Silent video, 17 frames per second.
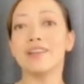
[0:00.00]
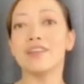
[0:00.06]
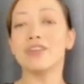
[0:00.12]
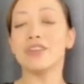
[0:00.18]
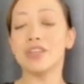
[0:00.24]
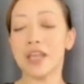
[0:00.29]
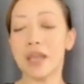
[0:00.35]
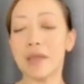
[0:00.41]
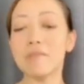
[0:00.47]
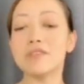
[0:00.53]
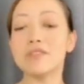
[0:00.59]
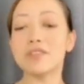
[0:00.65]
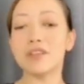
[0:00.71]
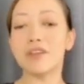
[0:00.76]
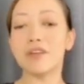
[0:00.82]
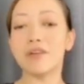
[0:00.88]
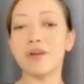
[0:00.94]
You think
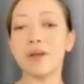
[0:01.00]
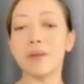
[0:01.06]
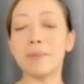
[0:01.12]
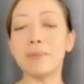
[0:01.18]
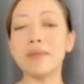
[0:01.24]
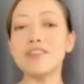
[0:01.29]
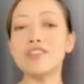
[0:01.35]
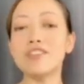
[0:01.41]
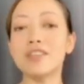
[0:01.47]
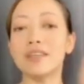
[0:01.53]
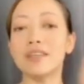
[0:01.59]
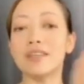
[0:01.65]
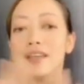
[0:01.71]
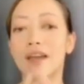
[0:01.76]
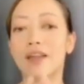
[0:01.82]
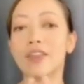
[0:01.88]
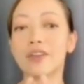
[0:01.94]
MCO and being
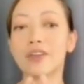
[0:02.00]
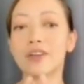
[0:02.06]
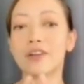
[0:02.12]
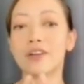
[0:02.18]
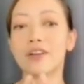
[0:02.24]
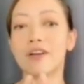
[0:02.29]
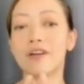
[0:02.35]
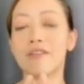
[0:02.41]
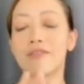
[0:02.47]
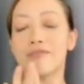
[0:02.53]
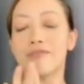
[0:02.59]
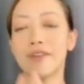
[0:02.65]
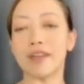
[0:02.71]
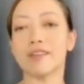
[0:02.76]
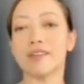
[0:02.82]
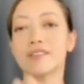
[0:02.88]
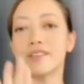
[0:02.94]
together
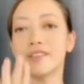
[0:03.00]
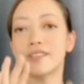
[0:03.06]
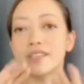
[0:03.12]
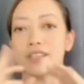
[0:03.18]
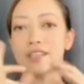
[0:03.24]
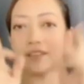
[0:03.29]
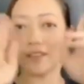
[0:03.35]
affects this,